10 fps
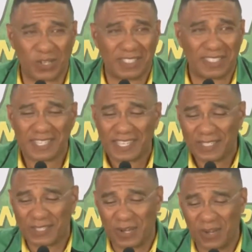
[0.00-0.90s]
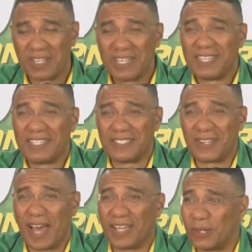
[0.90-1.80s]
None. So,
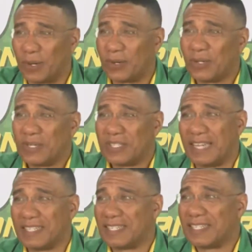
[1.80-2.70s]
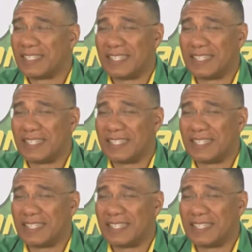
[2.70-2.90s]
so I know that,